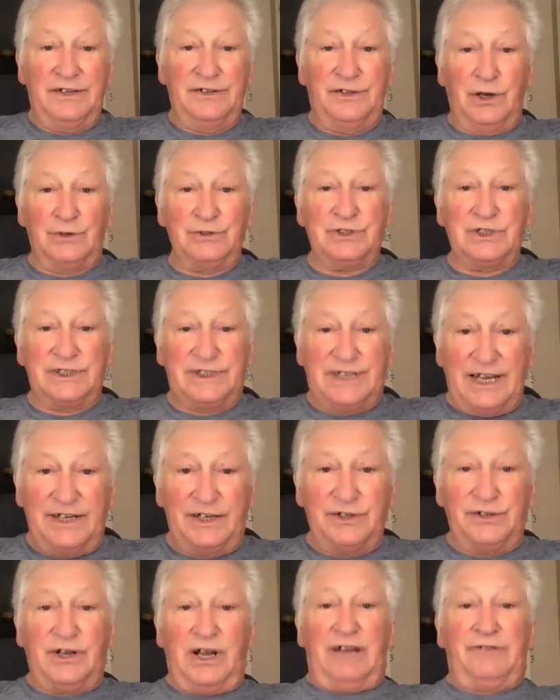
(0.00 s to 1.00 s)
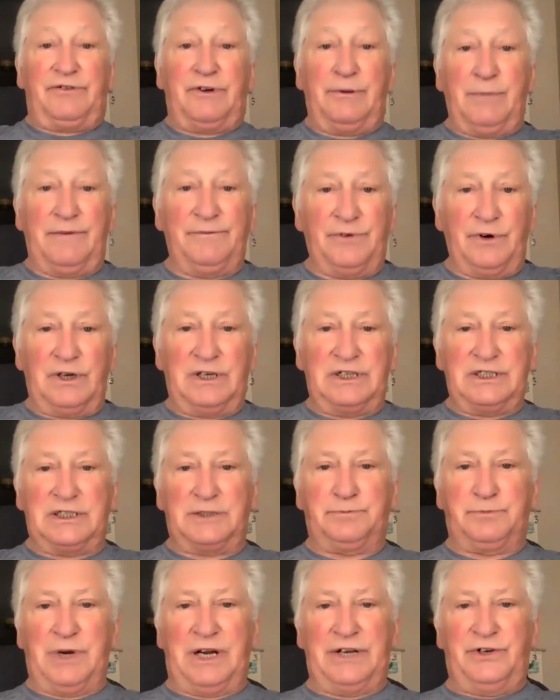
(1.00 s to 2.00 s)
Don't just take your diaphragm up vertically.
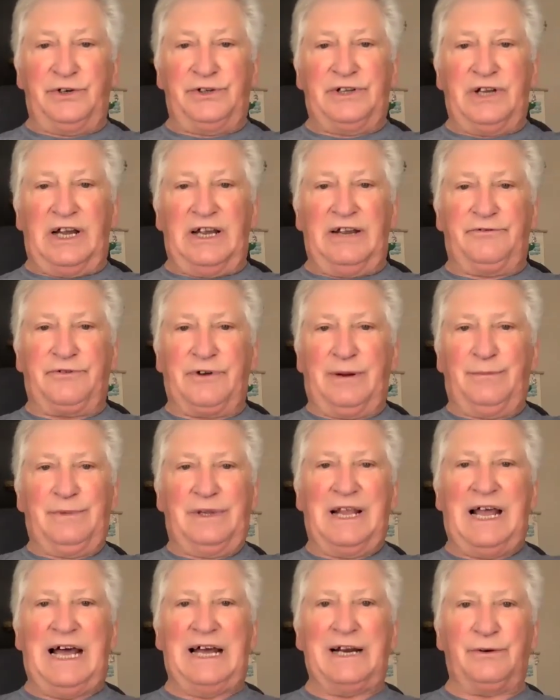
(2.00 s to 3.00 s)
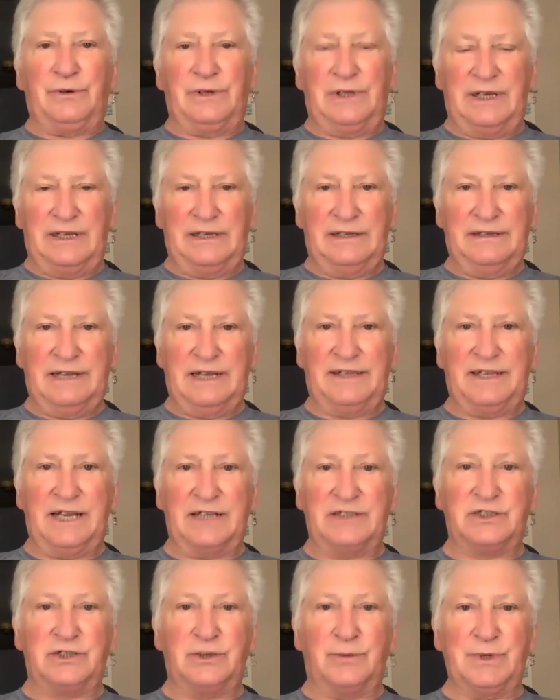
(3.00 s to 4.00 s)
Spread your diaphragm laterally. That
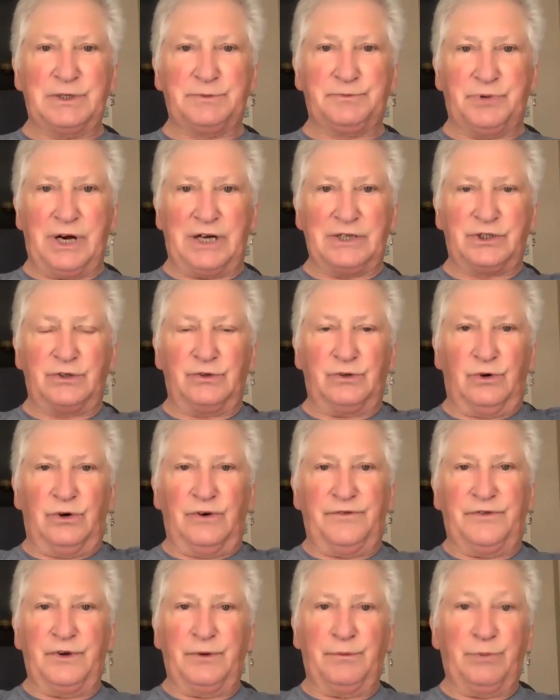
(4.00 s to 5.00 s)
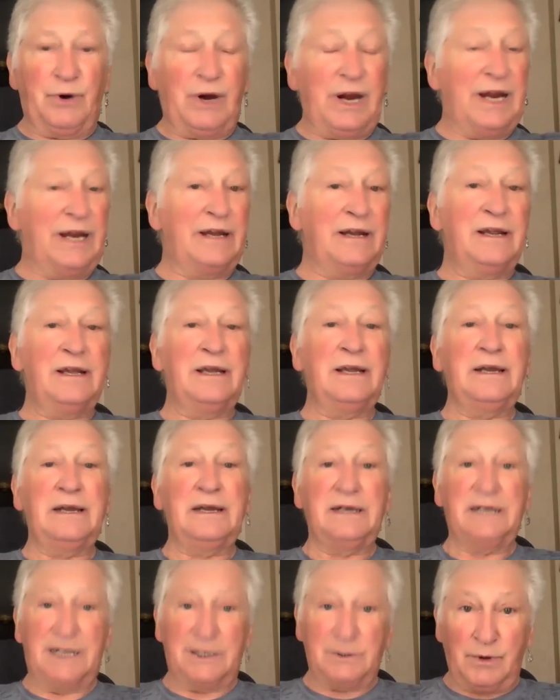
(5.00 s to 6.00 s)
takes so much pressure off your brain.
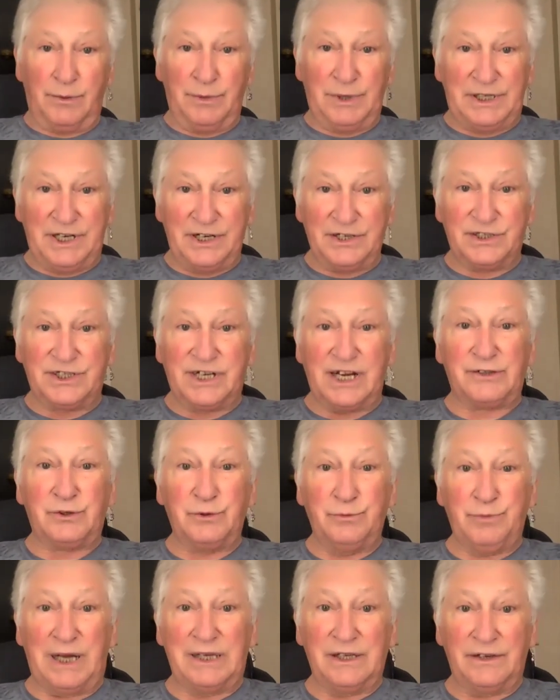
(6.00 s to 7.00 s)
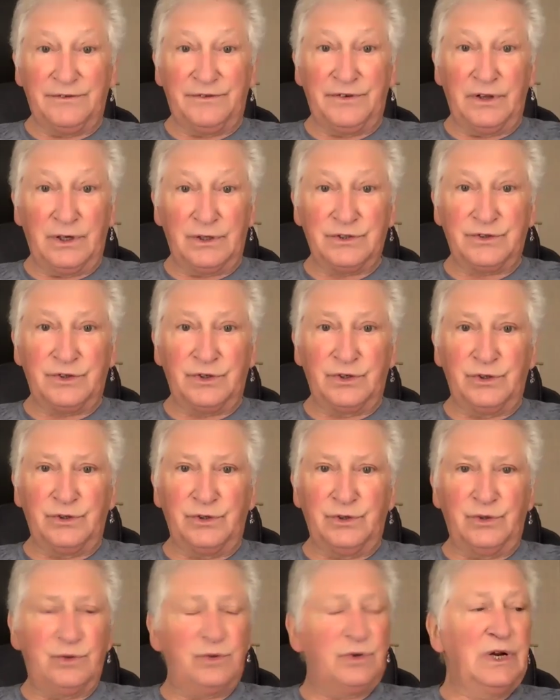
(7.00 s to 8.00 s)
That's why we teach Setu Bandha for those of you who
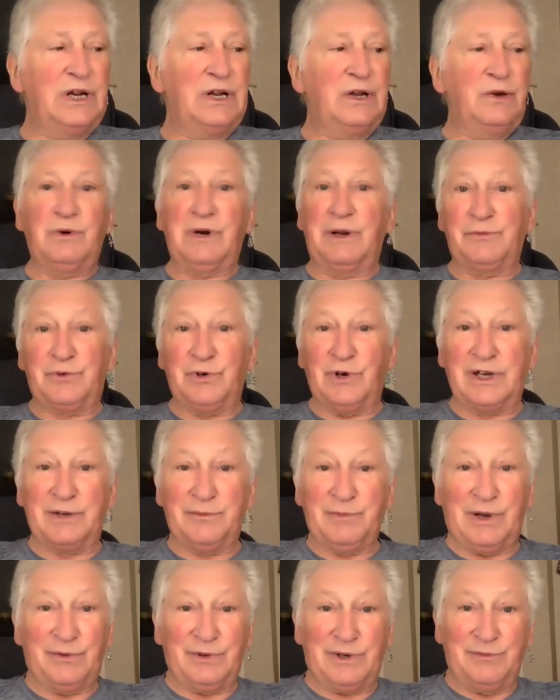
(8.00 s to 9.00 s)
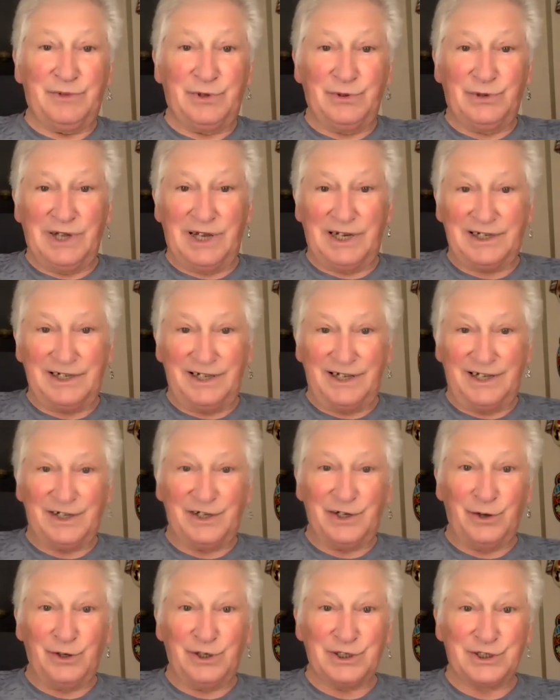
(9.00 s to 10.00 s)
know what I'm talking about when I'm doing like a
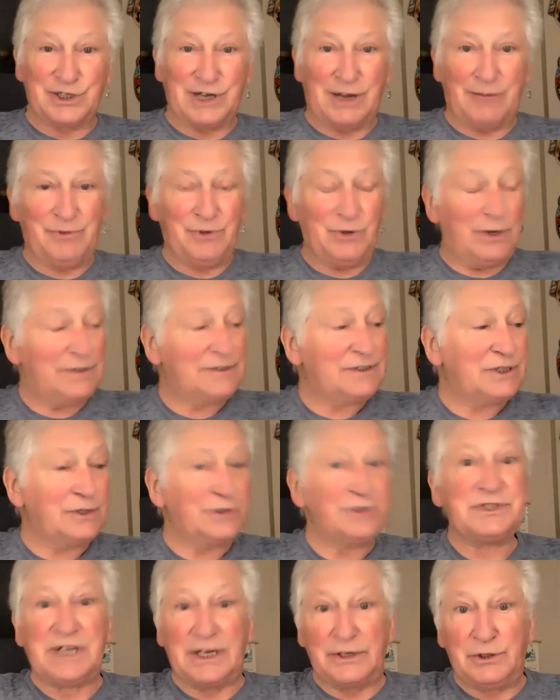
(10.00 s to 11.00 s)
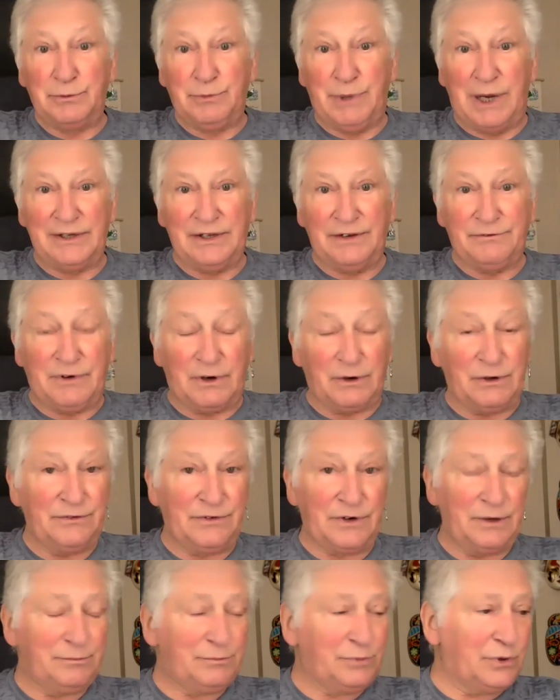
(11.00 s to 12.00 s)
yoga shop talk. So Setu Bandha, very,
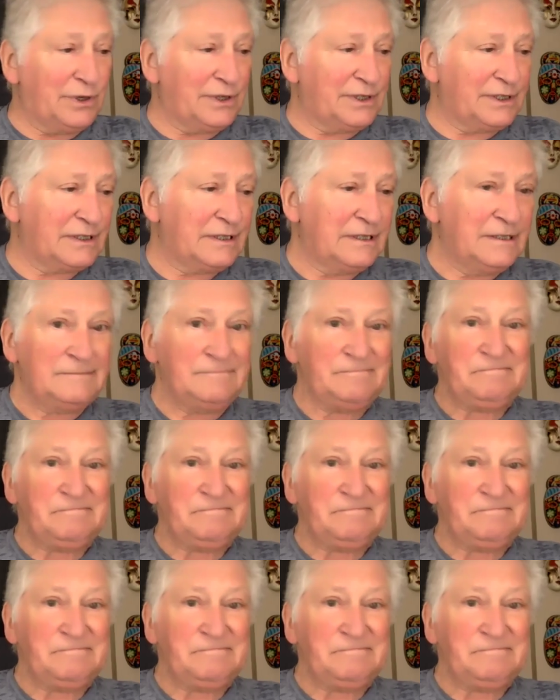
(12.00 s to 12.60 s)
very important.